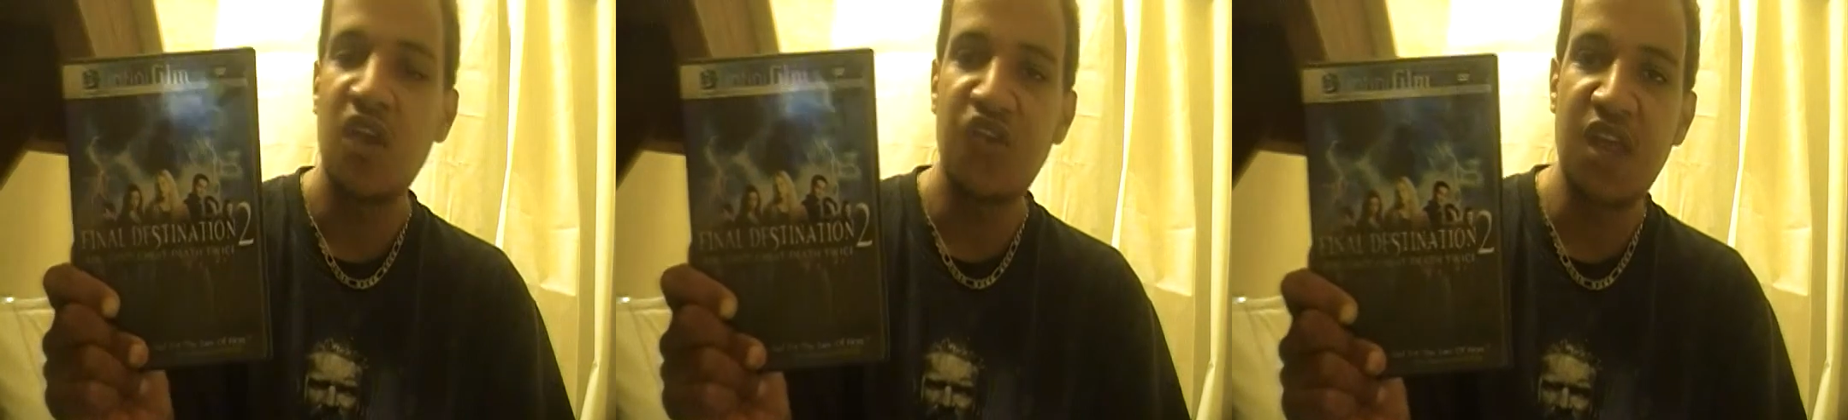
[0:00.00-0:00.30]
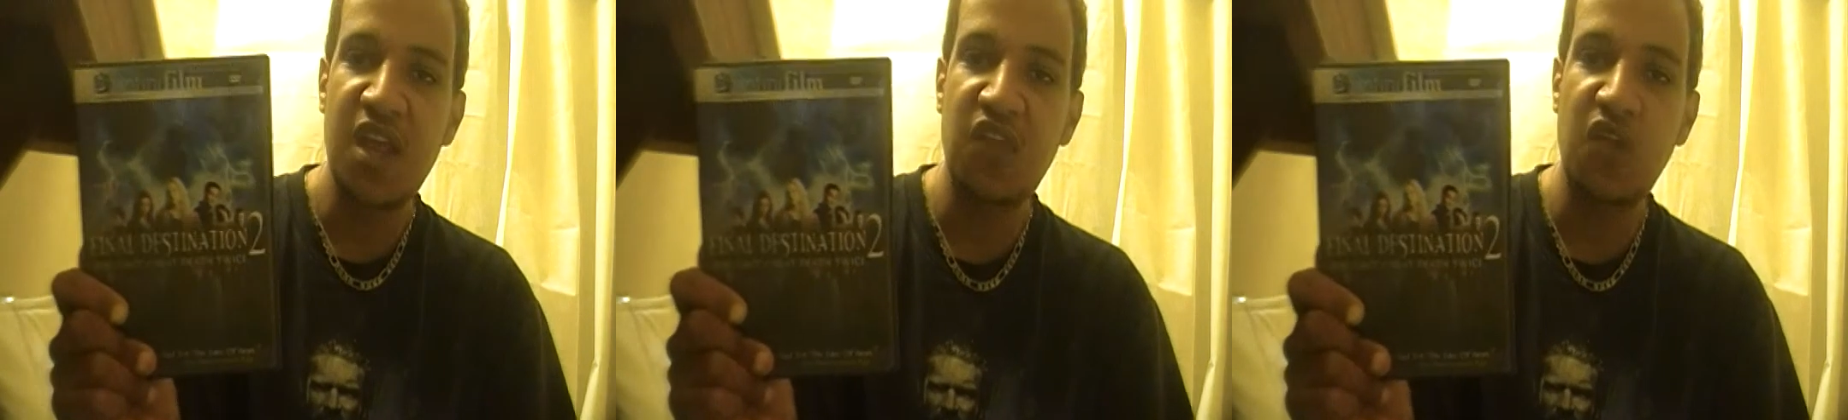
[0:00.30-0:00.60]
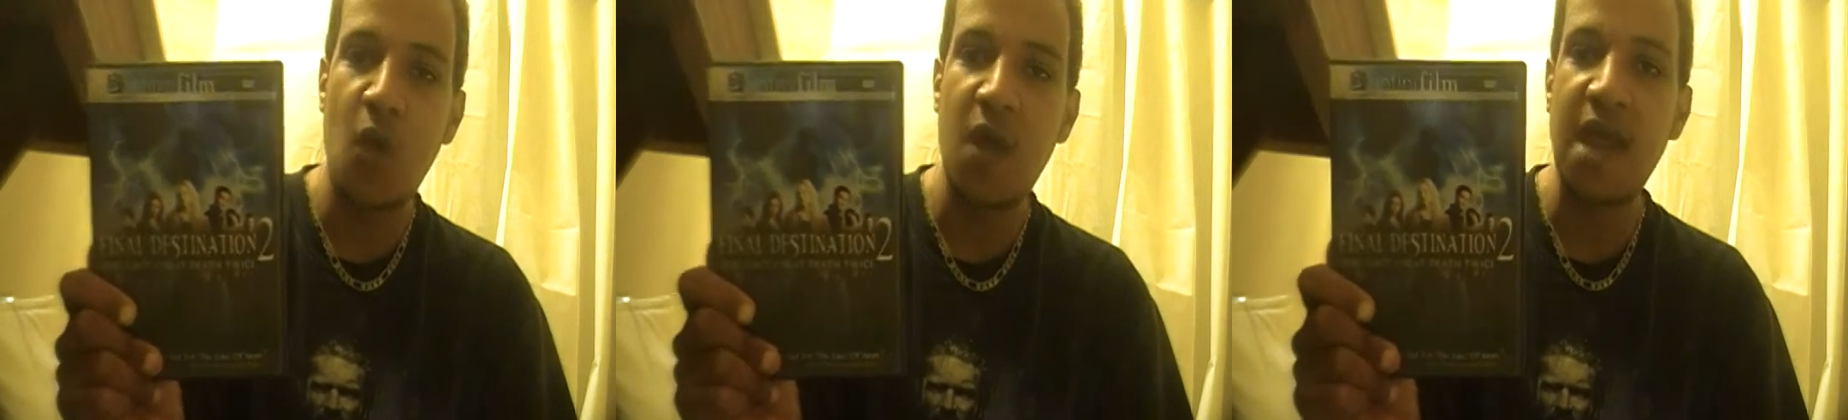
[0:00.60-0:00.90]
she's
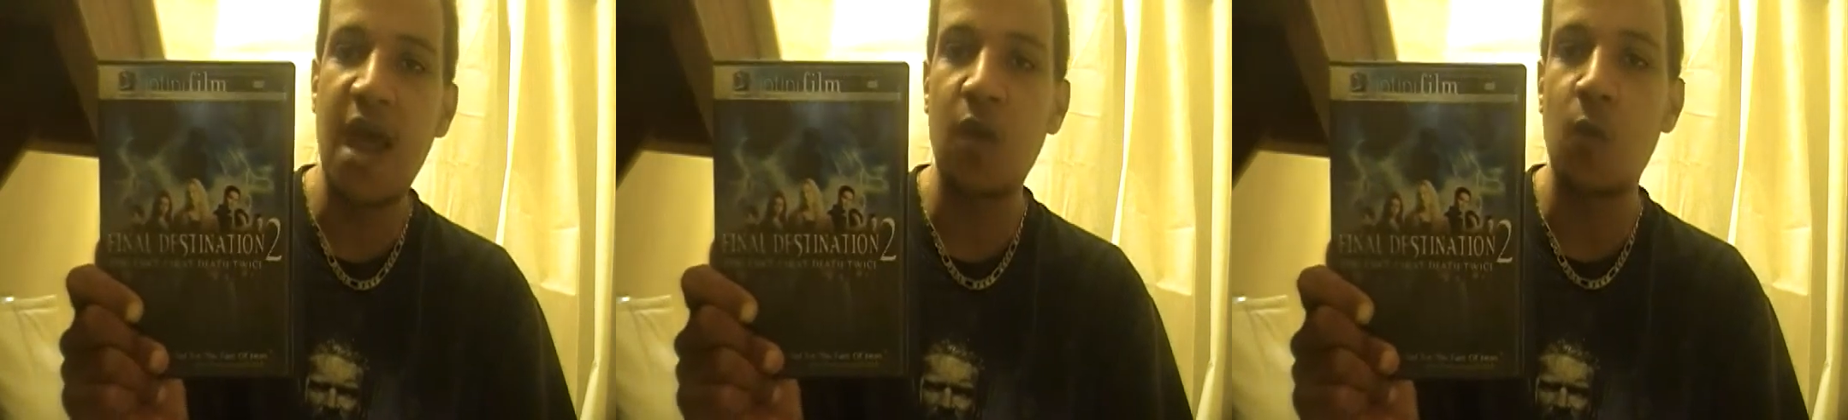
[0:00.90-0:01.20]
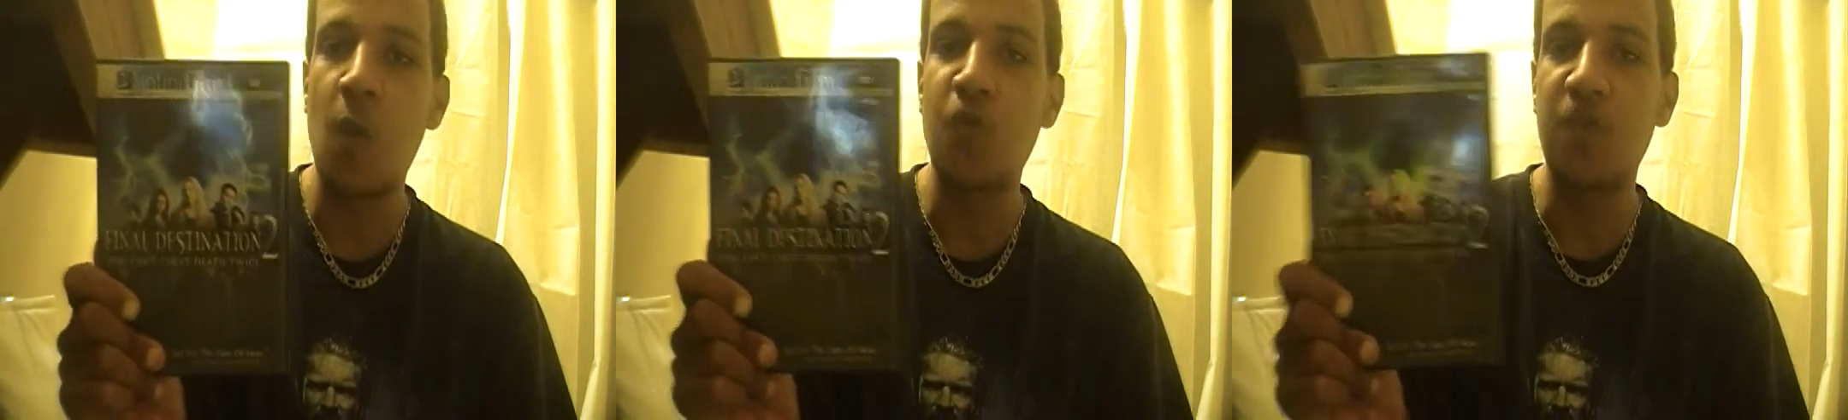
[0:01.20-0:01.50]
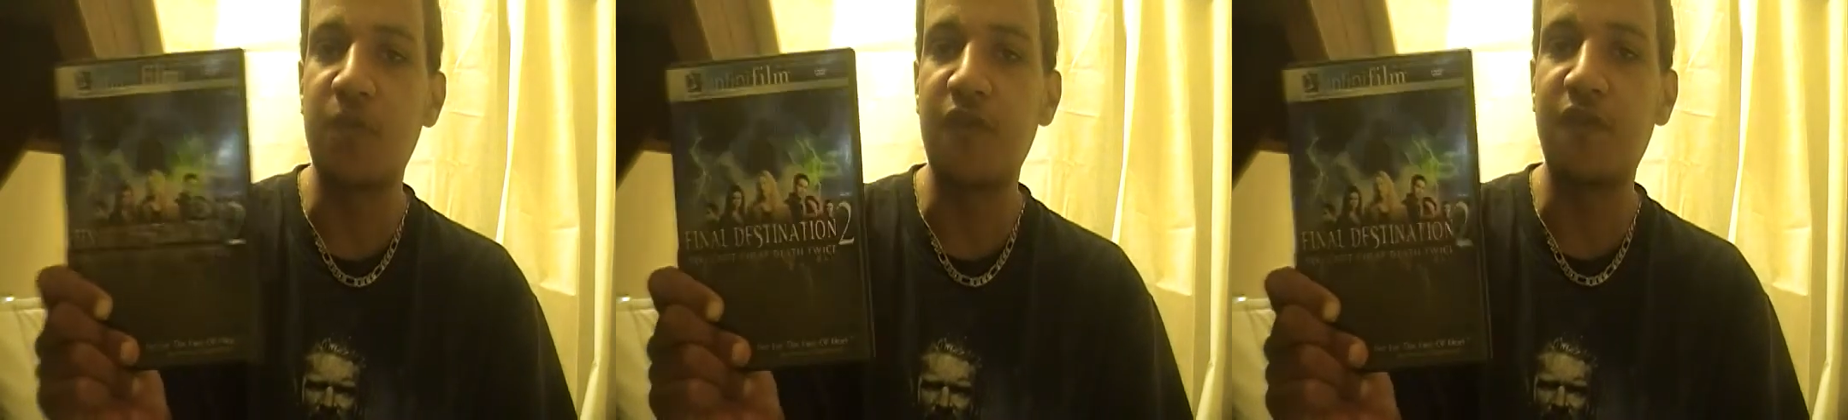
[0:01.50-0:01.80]
going on a road
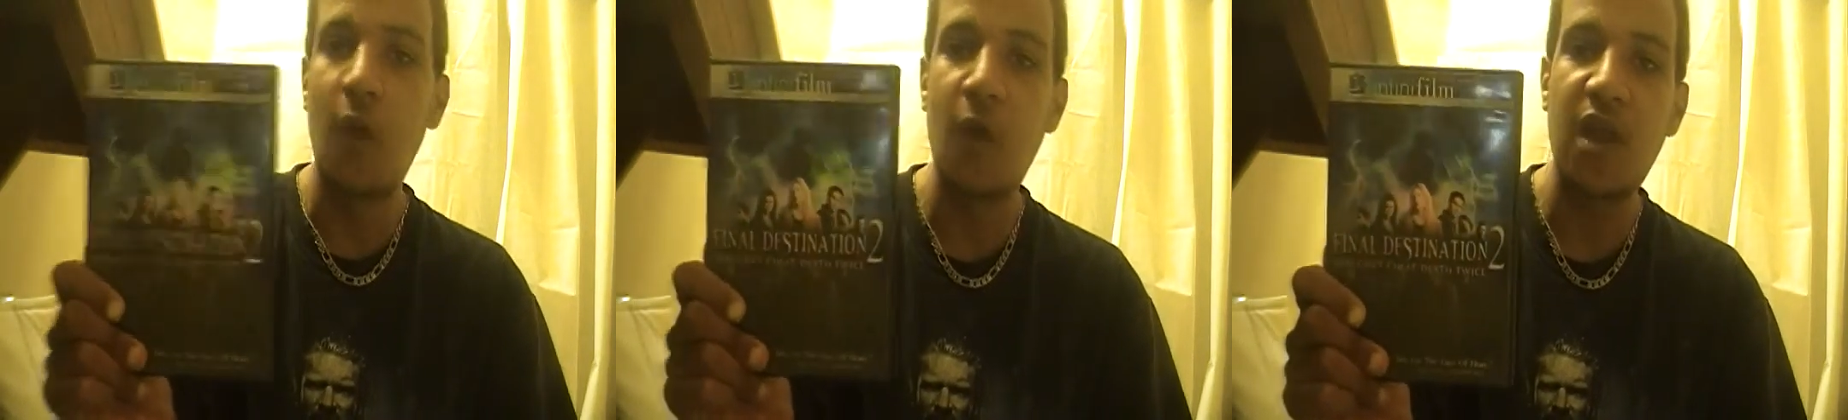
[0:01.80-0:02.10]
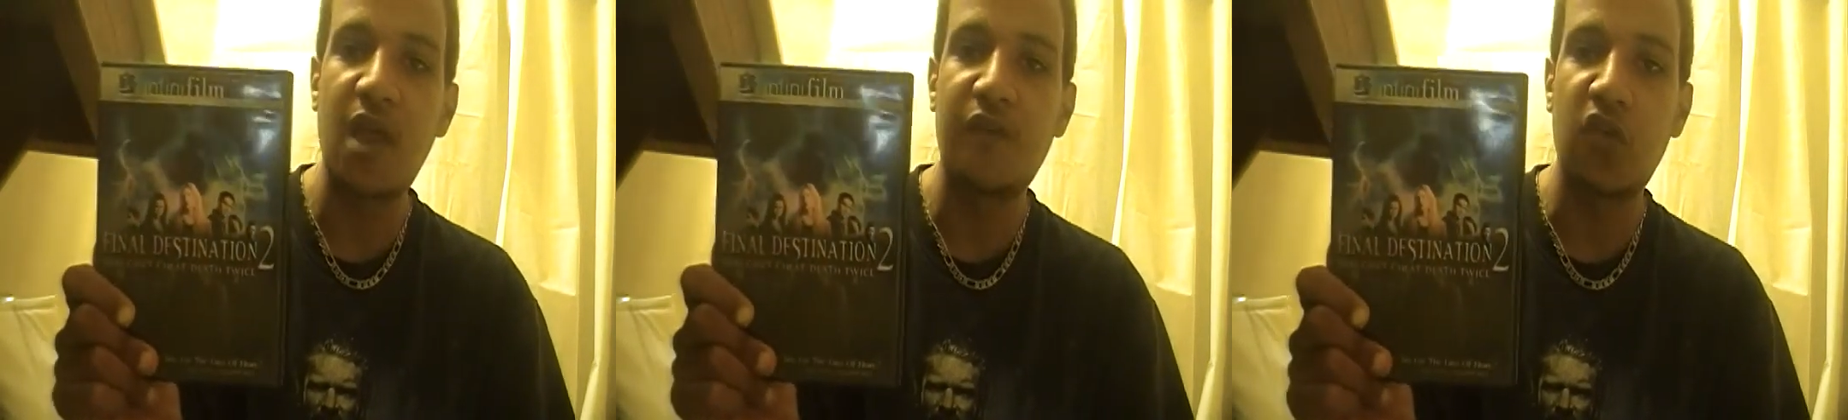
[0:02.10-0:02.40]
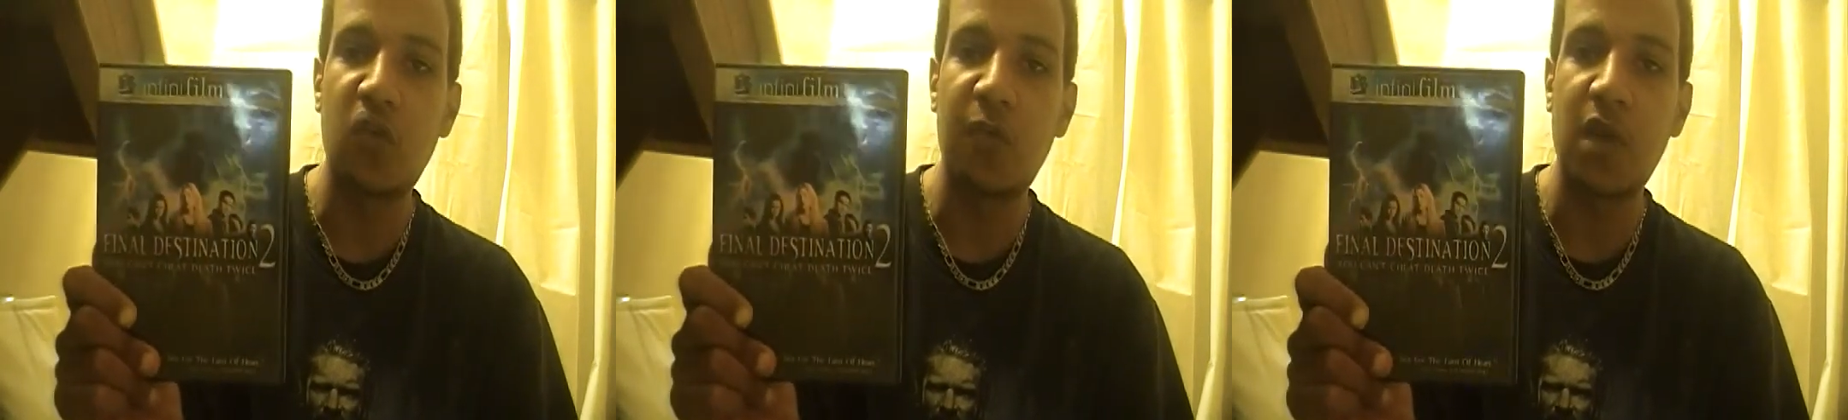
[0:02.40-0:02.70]
trip to Florida
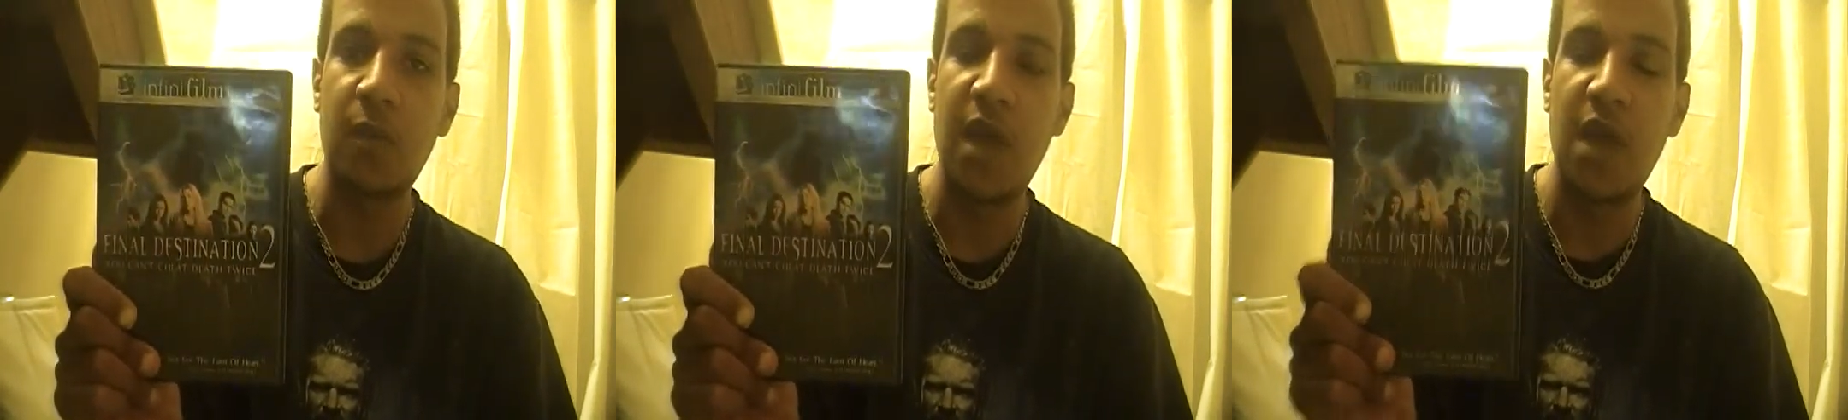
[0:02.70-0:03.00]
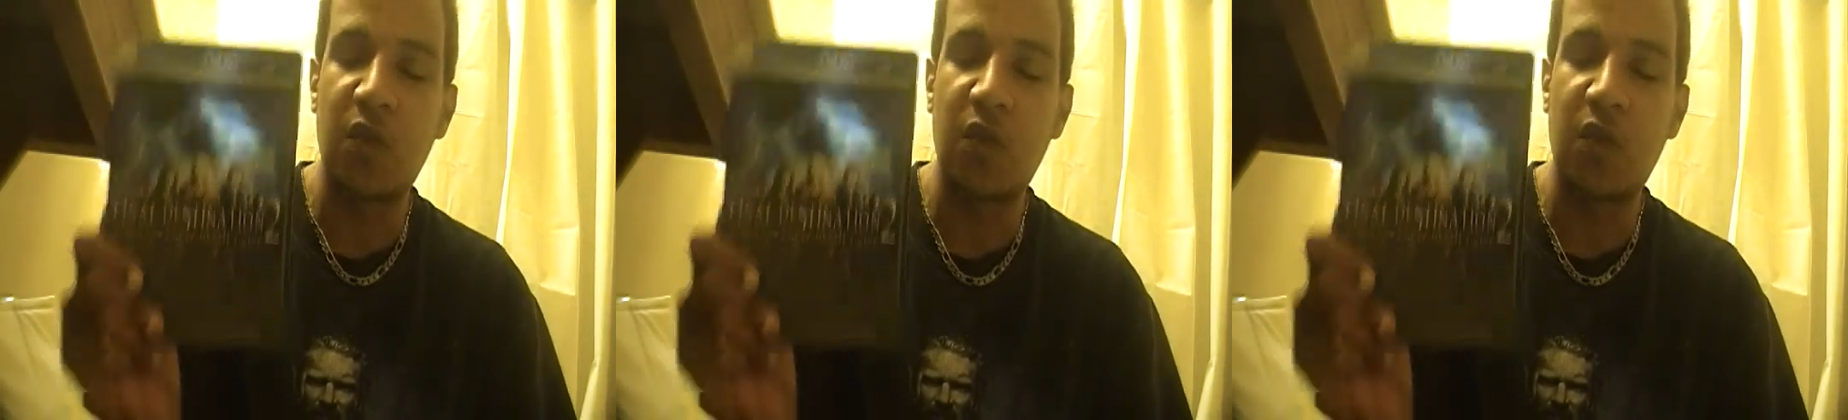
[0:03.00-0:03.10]
for spring break